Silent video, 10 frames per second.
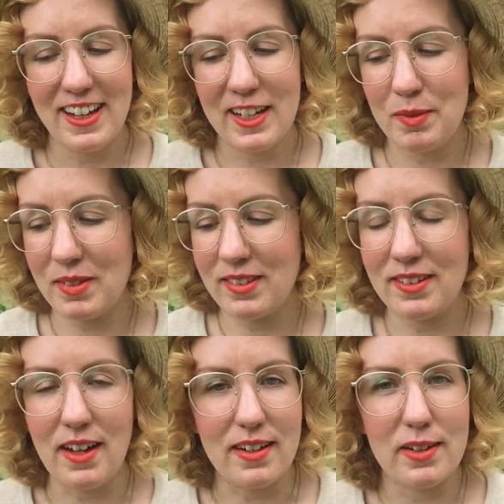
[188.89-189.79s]
and I'm just
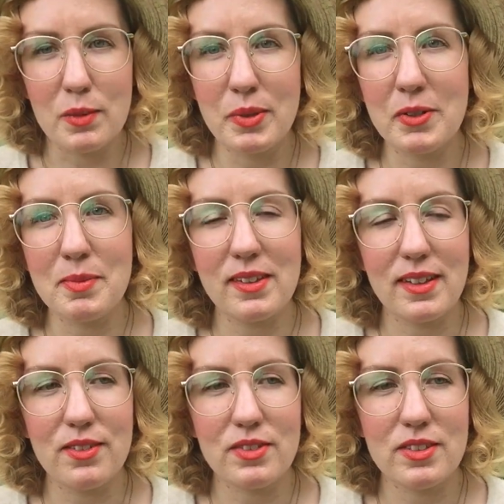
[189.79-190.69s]
not going to push myself